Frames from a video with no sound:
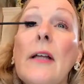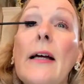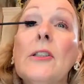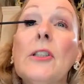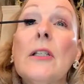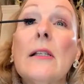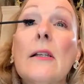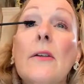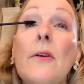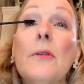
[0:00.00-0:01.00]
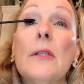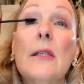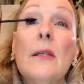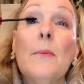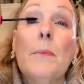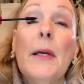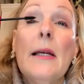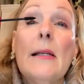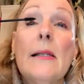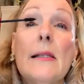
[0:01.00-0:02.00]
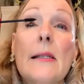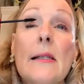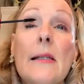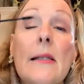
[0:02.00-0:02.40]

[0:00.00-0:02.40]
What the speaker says: lashes close to the base.